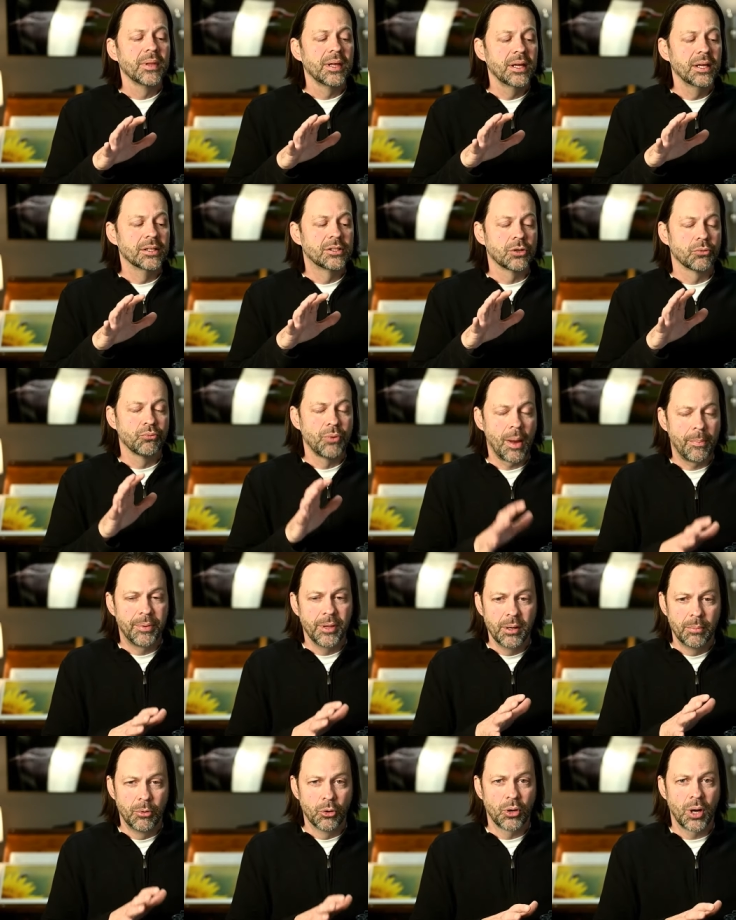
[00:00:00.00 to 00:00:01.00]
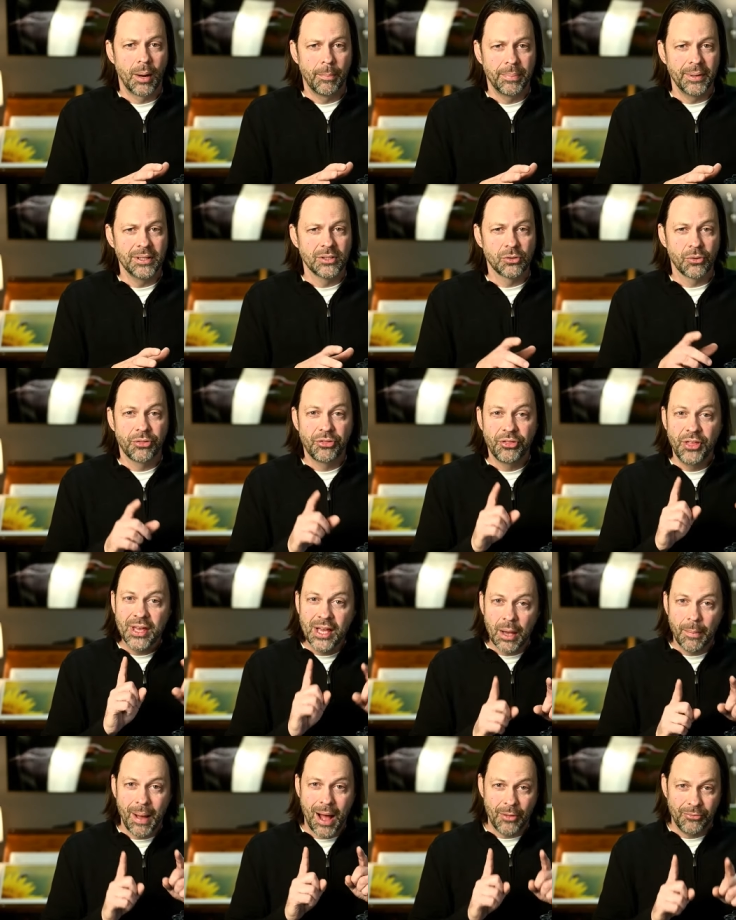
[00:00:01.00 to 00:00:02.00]
it's a reputable company. So think
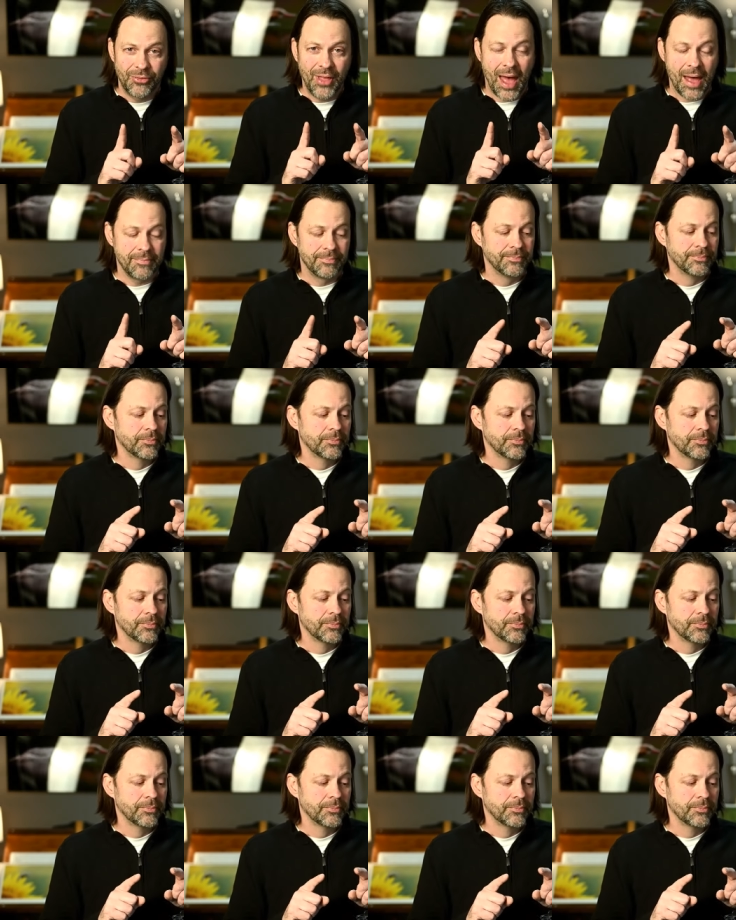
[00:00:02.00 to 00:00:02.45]
about that.